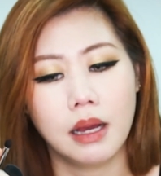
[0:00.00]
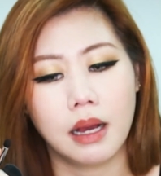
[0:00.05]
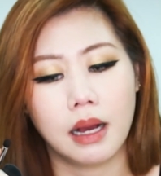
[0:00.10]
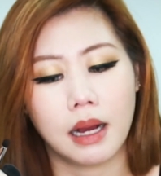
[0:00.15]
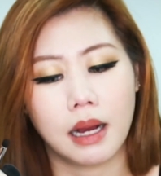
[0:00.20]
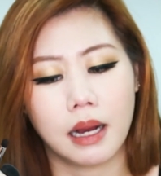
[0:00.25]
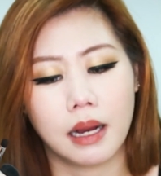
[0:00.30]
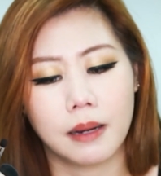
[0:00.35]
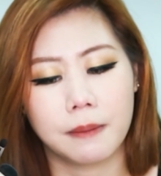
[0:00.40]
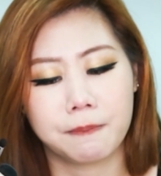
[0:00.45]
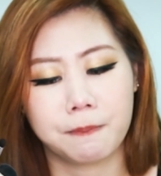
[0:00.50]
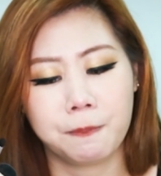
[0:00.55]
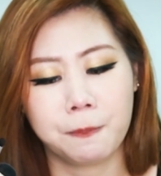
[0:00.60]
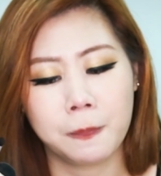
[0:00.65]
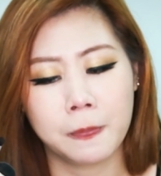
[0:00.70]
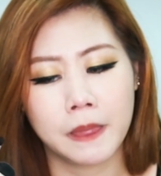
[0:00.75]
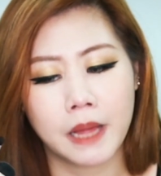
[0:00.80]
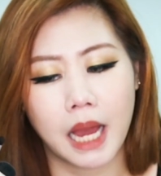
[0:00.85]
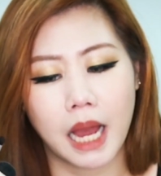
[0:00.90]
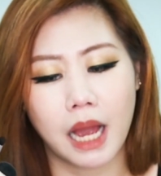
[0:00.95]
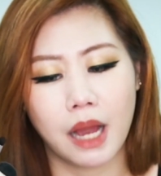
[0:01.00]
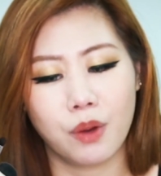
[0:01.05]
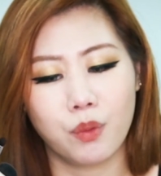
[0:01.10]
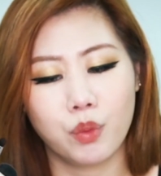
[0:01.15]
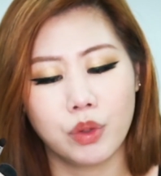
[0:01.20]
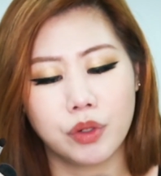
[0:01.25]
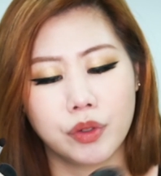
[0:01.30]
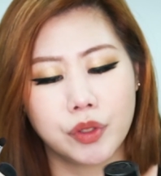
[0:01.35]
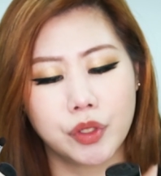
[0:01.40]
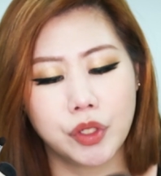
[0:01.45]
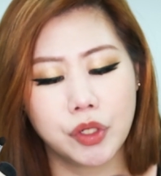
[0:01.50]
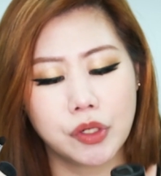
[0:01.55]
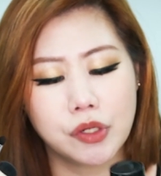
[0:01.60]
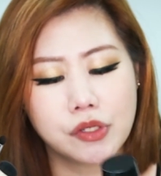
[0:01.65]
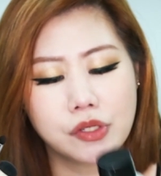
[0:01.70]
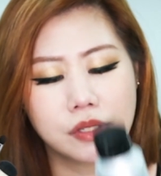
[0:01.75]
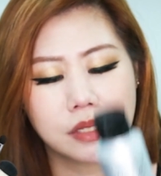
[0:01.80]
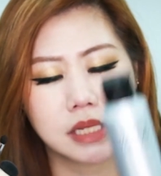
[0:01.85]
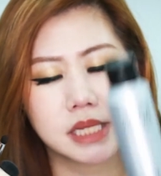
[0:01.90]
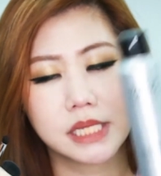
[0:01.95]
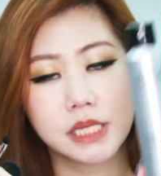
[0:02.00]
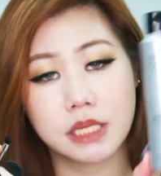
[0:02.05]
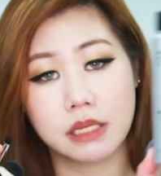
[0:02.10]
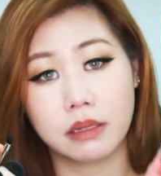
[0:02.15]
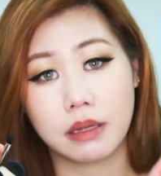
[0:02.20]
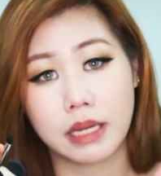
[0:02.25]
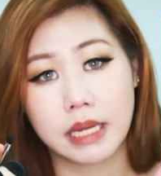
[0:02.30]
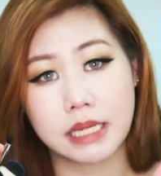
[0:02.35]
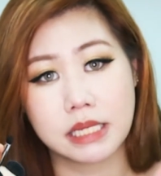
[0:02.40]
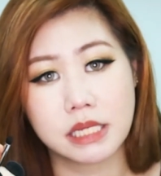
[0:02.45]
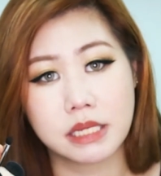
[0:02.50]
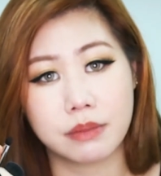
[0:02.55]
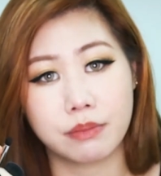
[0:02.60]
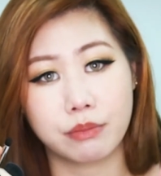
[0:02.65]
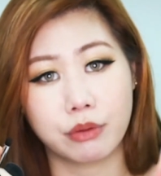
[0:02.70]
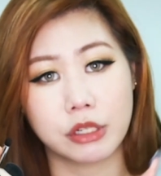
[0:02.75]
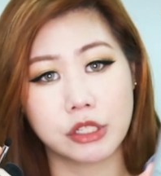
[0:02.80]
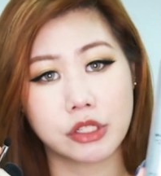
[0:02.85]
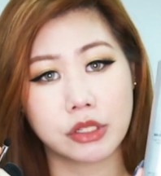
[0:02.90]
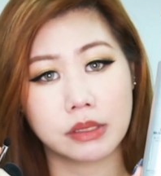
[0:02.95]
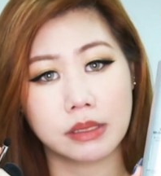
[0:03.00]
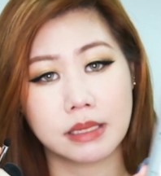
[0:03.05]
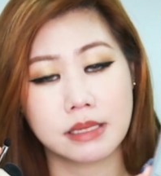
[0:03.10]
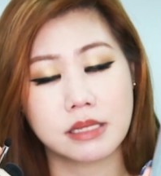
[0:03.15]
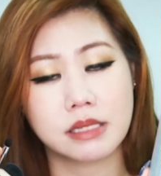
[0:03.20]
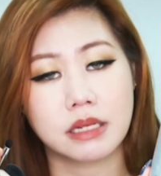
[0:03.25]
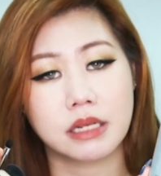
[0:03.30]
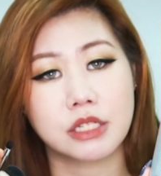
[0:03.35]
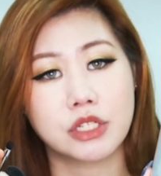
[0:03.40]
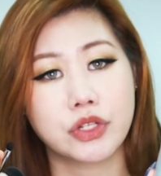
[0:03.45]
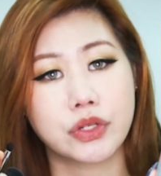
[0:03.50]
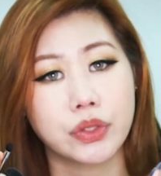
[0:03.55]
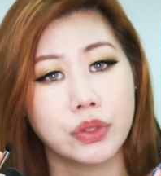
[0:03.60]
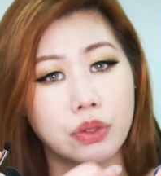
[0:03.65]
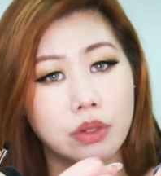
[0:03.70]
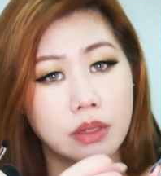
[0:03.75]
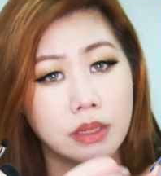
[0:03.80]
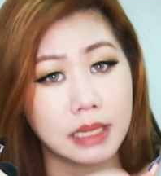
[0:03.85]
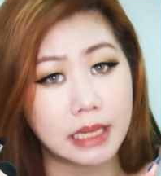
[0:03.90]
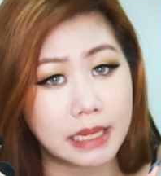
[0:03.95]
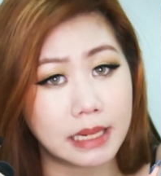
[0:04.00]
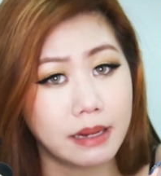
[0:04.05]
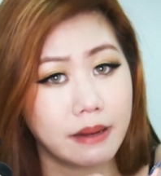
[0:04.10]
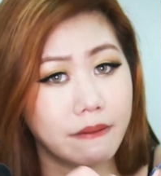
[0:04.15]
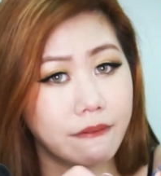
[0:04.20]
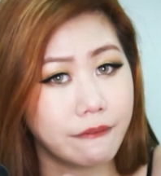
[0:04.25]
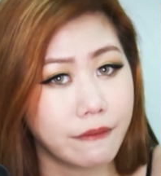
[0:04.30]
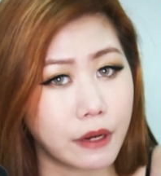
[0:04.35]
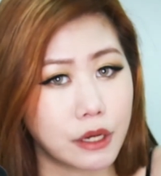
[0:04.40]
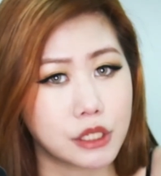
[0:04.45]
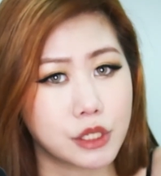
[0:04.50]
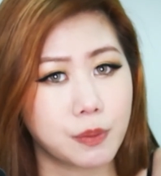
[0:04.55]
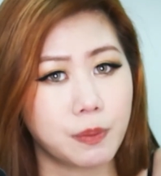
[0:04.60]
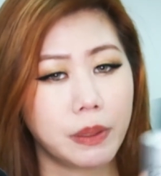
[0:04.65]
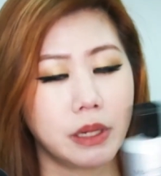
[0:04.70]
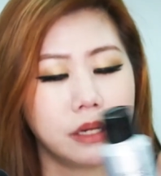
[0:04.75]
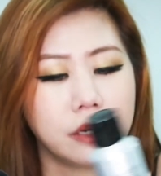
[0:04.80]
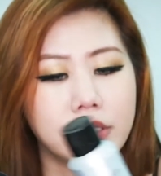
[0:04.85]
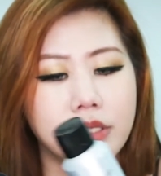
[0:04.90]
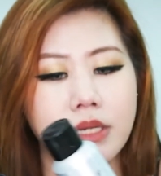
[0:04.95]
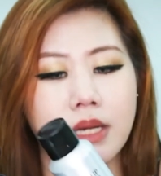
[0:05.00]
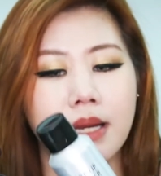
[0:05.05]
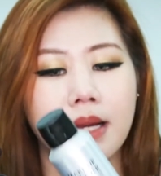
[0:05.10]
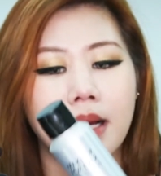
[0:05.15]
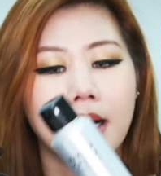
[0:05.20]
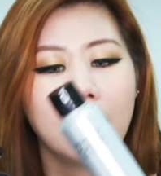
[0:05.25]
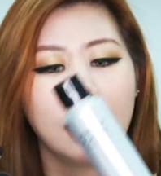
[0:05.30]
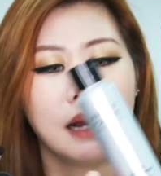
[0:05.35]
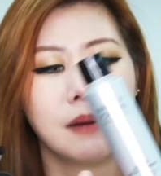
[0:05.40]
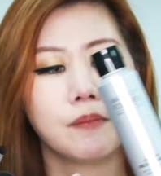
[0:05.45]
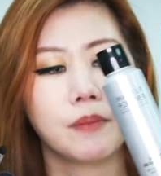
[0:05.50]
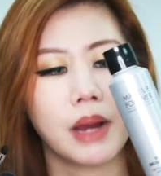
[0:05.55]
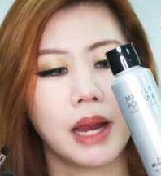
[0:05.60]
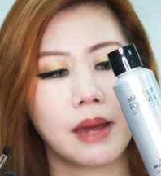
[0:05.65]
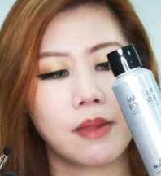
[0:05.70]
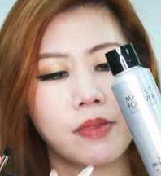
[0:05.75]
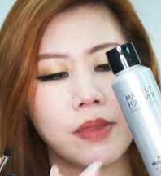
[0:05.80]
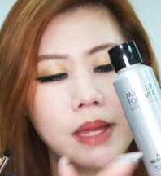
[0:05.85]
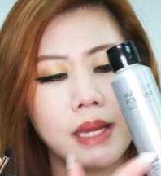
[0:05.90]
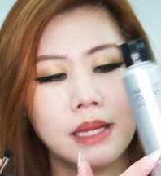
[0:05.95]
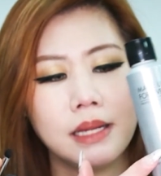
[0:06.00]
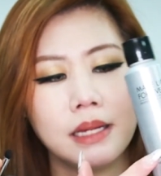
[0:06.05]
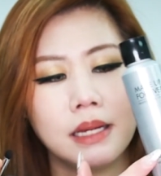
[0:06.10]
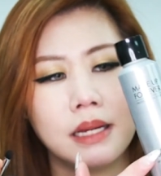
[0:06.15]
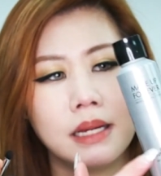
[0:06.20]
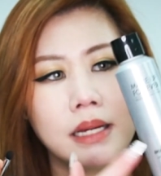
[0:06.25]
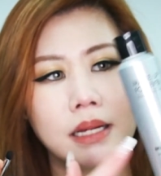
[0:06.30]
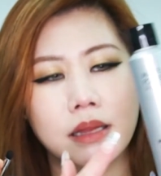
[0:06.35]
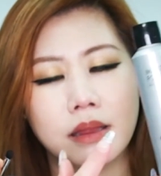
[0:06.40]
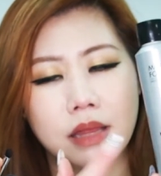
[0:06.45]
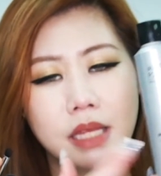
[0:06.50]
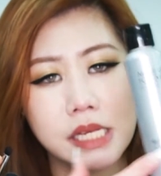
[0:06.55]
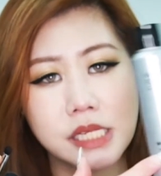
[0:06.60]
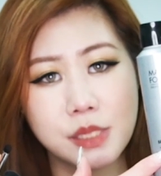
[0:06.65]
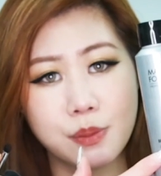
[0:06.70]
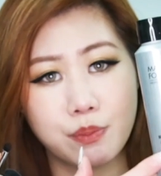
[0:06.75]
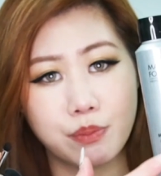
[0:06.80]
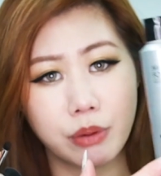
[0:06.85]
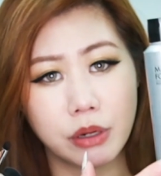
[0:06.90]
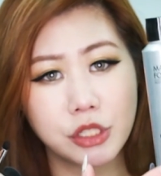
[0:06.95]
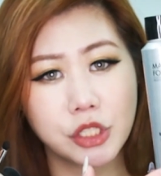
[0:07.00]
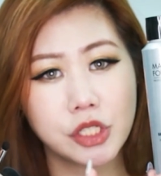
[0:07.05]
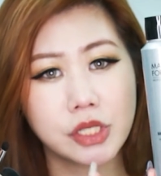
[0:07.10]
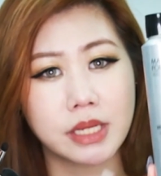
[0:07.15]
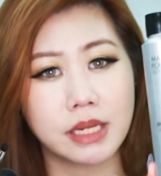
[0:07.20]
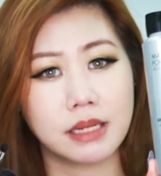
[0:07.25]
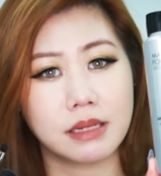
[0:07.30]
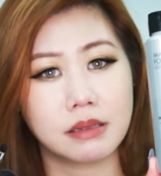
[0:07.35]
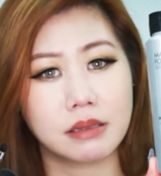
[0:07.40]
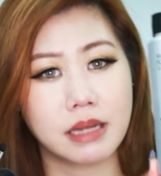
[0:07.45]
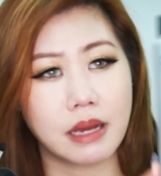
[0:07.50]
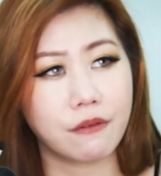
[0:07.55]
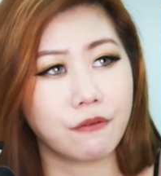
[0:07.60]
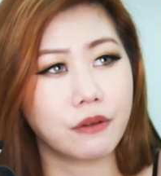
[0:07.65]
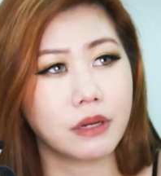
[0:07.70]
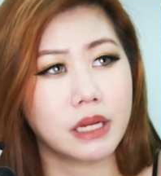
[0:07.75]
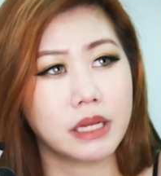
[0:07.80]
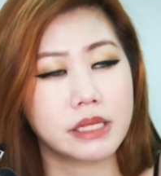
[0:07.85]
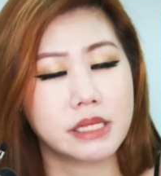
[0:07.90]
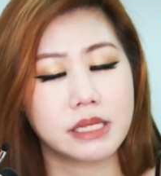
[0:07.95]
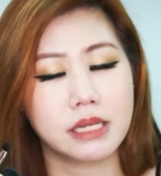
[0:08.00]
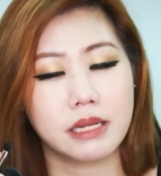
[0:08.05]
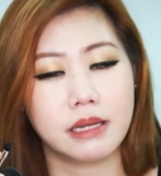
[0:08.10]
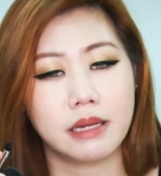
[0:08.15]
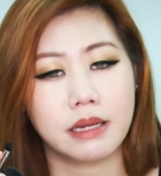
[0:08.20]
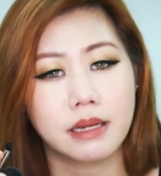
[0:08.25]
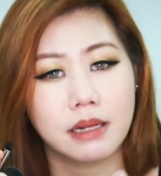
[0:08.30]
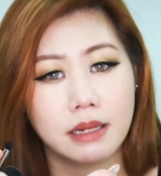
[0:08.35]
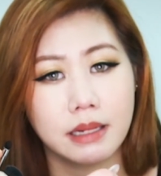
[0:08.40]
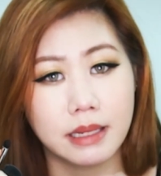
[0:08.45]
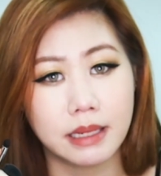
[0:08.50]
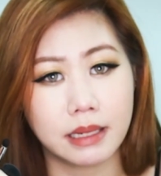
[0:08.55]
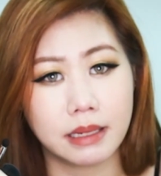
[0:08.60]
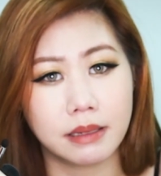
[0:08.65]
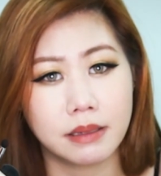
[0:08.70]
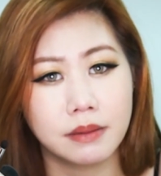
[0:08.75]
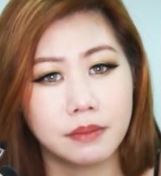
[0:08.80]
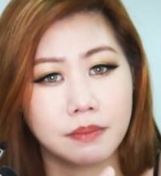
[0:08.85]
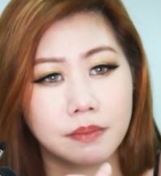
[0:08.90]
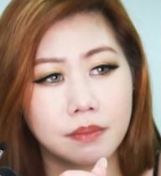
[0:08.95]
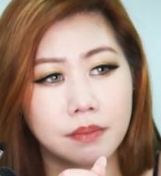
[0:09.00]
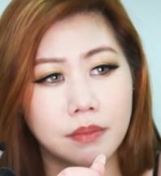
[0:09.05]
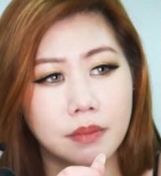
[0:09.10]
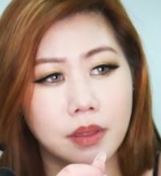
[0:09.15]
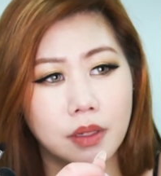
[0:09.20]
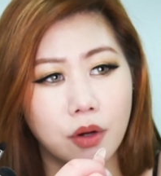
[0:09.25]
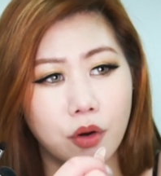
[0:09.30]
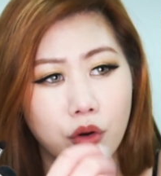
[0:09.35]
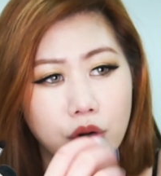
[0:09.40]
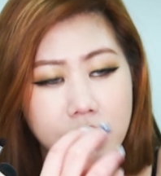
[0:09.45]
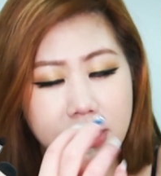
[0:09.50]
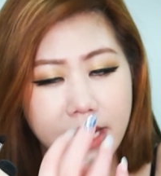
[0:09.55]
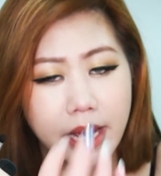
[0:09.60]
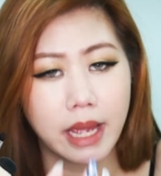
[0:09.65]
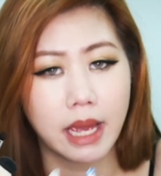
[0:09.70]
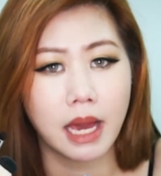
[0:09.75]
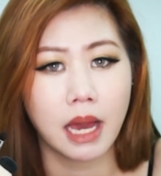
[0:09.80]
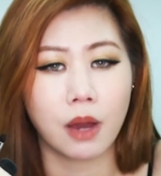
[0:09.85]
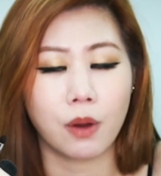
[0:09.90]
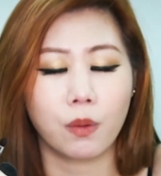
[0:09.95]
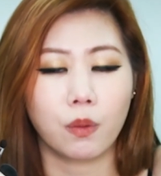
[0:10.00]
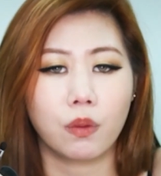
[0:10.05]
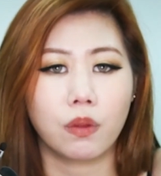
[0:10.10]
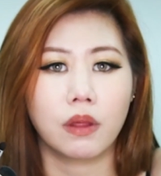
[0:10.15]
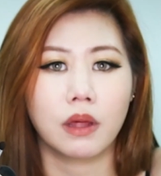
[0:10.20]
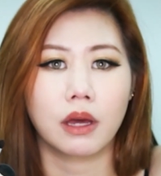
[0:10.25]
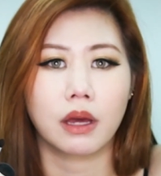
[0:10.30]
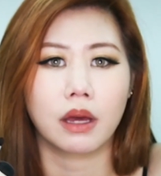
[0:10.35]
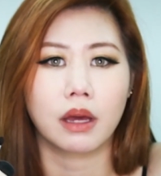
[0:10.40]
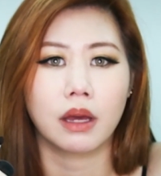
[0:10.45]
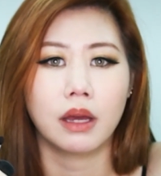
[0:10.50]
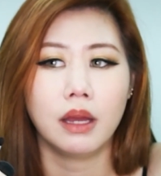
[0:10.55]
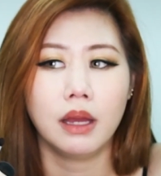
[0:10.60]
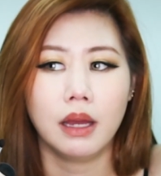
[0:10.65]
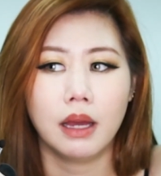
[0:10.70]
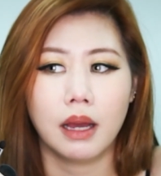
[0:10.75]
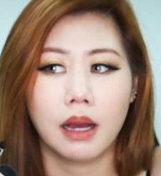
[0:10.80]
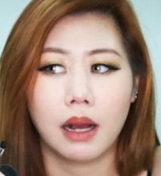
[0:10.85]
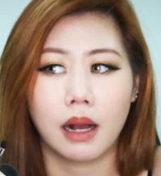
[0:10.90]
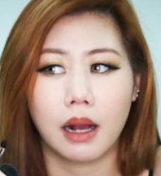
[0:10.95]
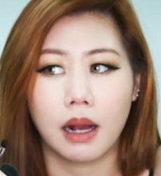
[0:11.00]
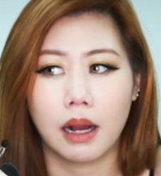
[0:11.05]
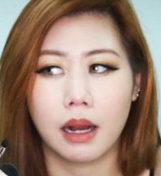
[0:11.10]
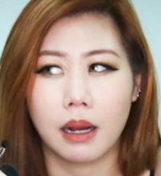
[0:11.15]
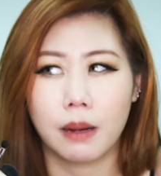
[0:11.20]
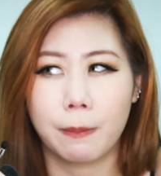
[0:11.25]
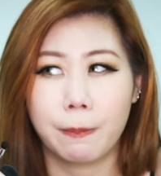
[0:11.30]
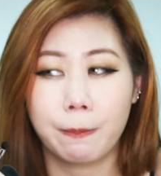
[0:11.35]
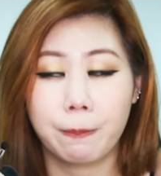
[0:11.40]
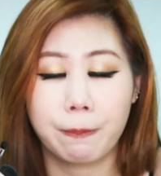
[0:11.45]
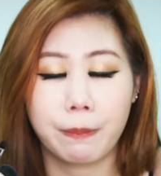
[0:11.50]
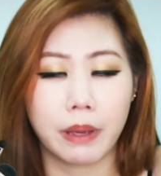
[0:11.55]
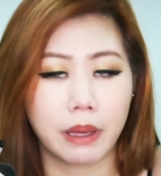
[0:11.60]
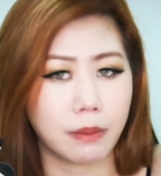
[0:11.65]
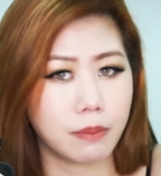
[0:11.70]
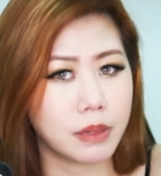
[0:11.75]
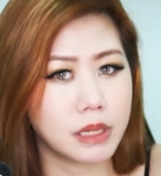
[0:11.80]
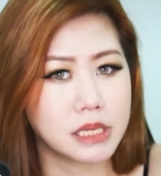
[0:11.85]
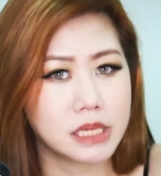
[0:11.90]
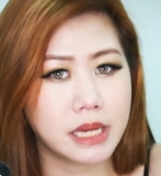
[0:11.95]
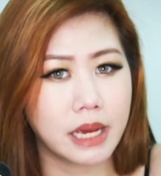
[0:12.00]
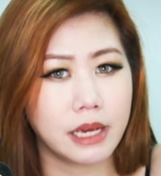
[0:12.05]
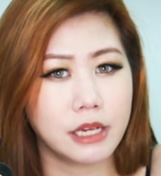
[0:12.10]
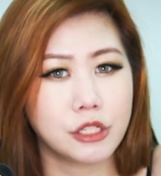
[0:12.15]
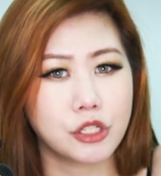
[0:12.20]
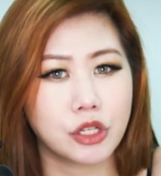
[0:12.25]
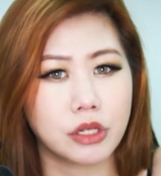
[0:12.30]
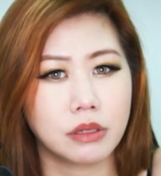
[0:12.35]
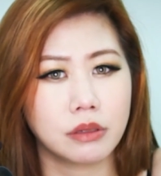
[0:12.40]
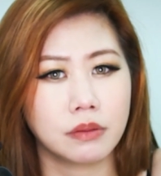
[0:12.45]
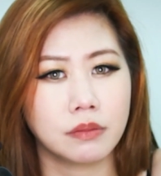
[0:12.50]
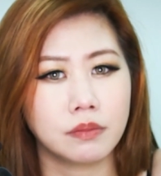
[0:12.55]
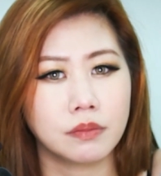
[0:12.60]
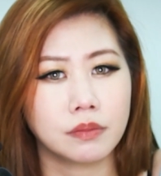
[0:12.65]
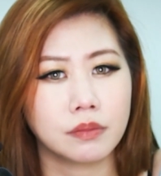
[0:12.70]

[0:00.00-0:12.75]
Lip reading: I will use this instant brush cleanser to clean it first, because I think these brushes can definitely clean or take out the pigmentation.